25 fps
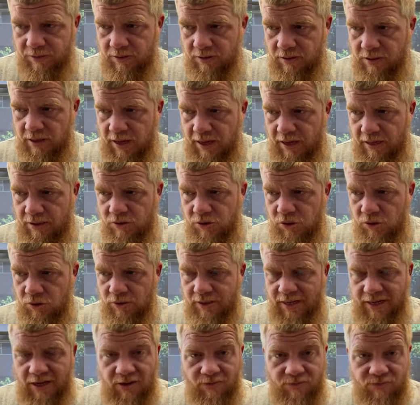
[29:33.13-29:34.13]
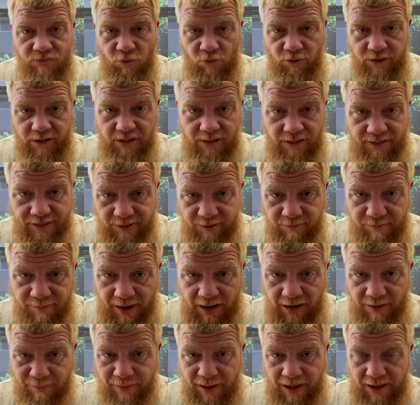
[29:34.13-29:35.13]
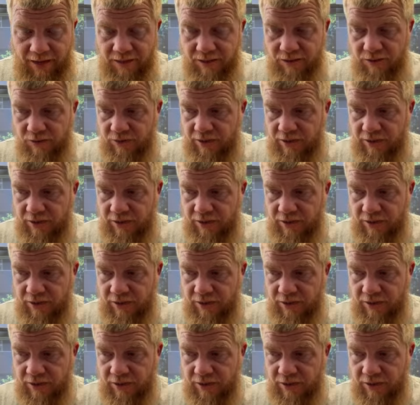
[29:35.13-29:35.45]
Okay, so like a 40 liter backpack.